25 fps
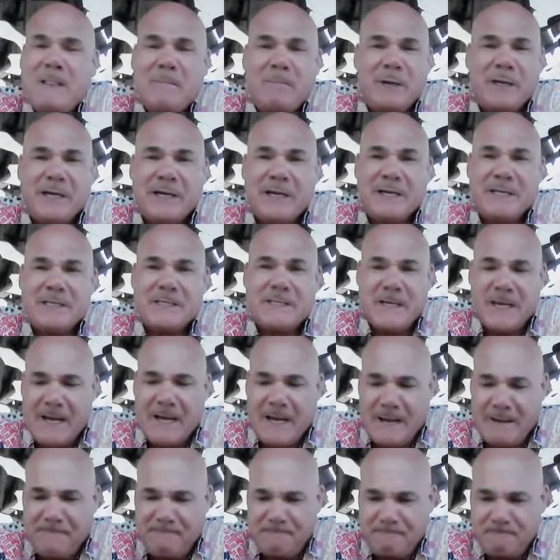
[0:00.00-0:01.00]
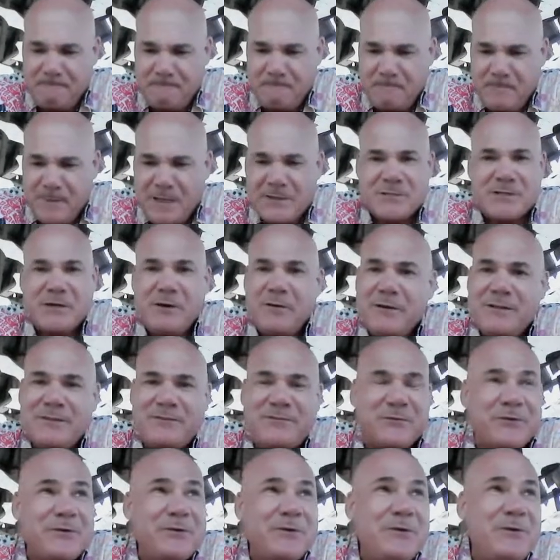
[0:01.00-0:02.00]
Because I was
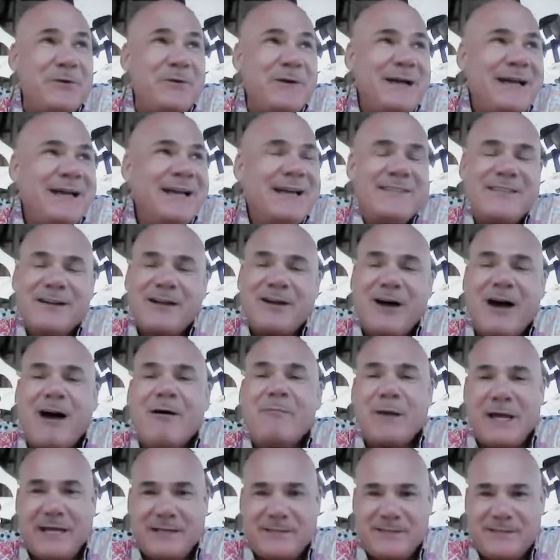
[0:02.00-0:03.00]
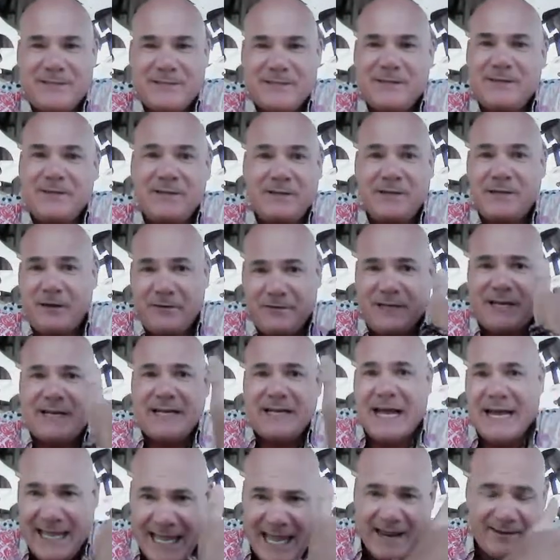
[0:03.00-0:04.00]
going through the comments, you know,
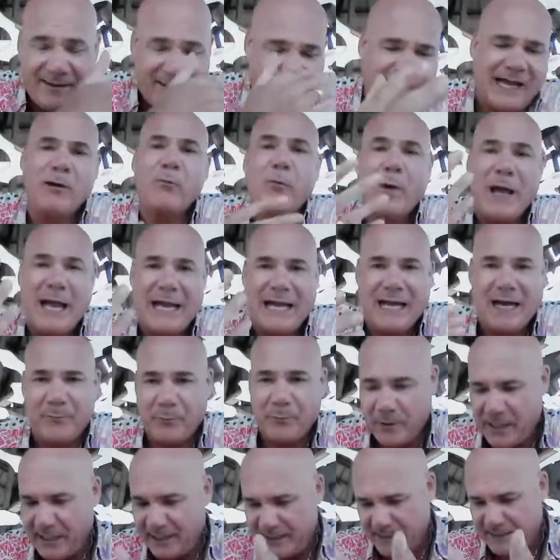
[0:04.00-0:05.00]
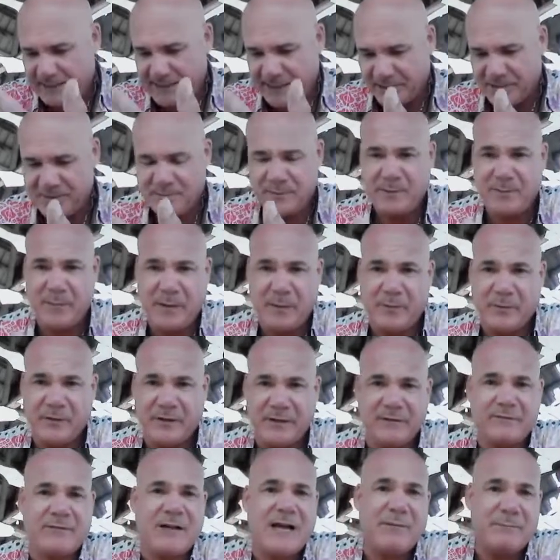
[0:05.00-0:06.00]
that I get. Like, I wake up, right, and it tells me
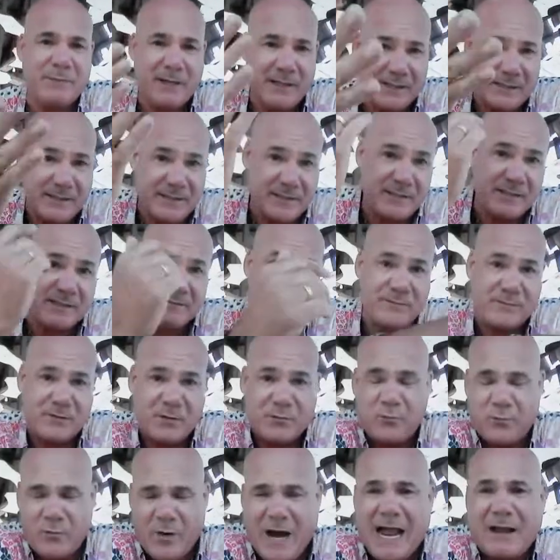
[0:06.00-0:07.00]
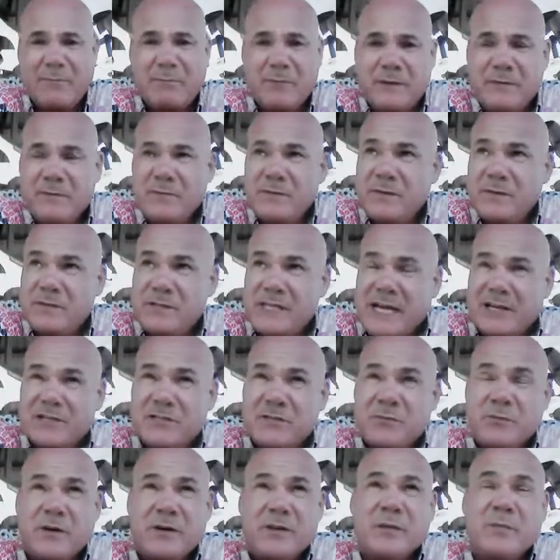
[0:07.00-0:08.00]
people that have commented. And so Rackman is
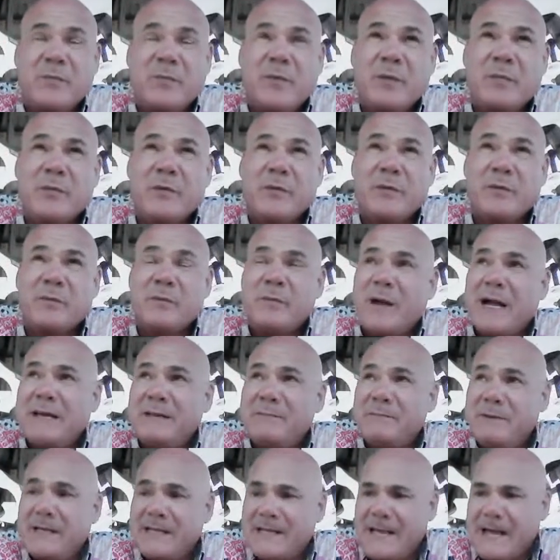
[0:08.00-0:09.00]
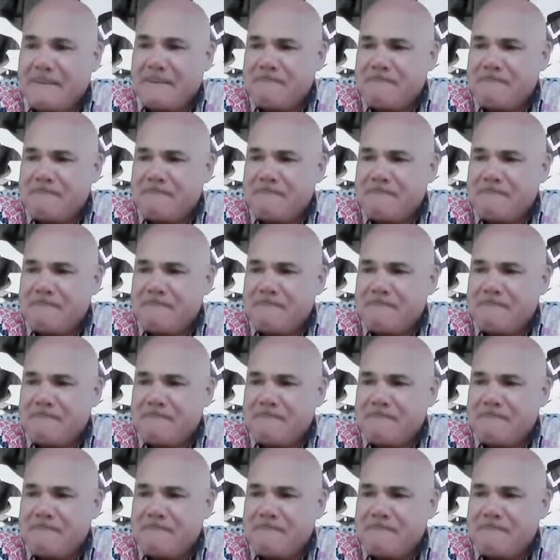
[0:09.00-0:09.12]
actually one of the people that reminded me